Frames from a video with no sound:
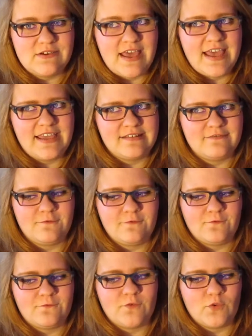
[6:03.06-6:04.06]
had
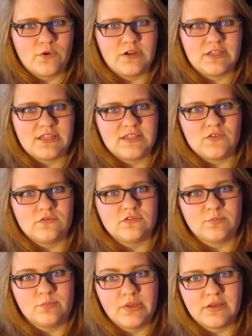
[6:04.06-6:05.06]
4
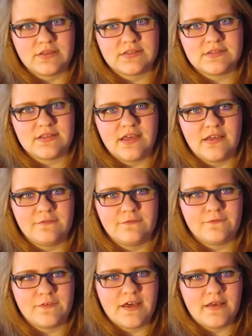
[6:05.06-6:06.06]
huge books
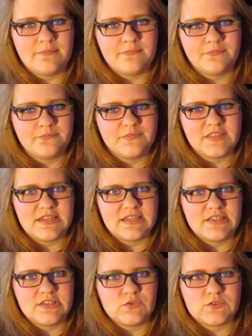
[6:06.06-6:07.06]
of
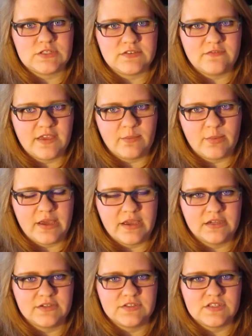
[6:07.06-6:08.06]
getting used to
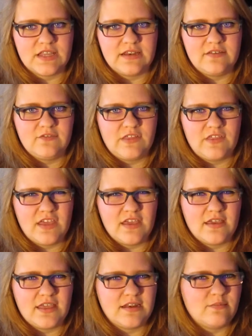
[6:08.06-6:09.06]
vampires and
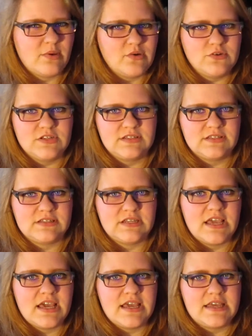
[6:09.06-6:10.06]
everything, and Bo just
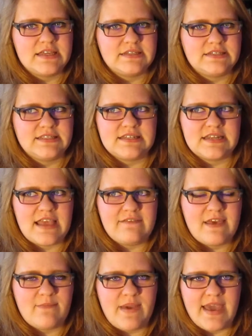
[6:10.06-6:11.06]
doesn't have
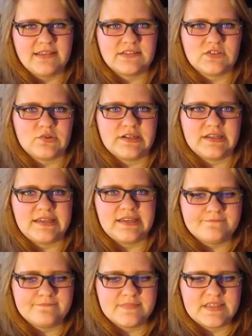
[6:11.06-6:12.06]
that backstory.
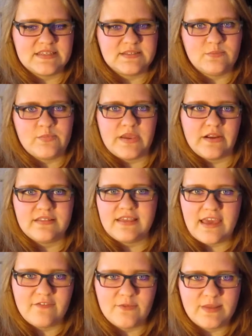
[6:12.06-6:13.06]
He's barely
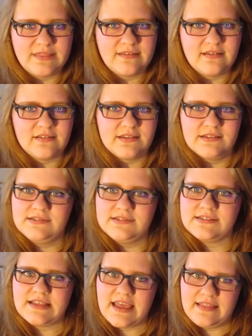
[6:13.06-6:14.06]
ever met the
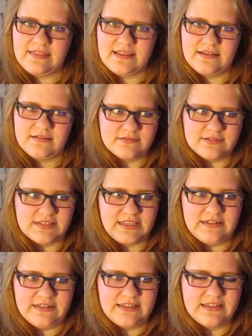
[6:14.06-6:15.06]
Cullens, and then
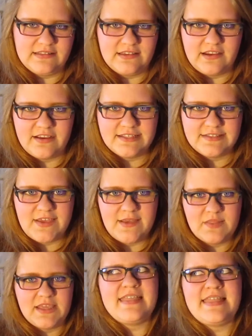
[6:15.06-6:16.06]
suddenly they're his
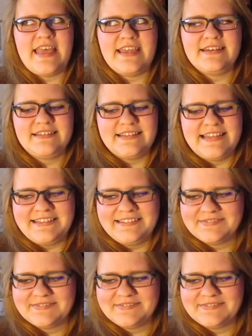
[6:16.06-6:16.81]
family. And then